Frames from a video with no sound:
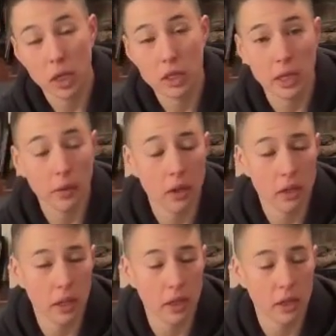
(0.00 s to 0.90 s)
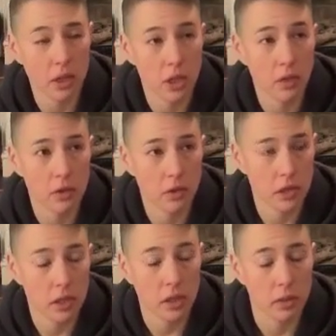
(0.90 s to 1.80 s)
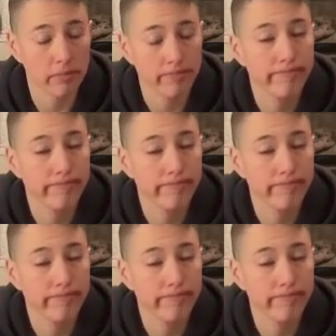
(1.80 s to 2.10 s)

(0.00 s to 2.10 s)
Actually, ironically, I think she lives in New Zealand.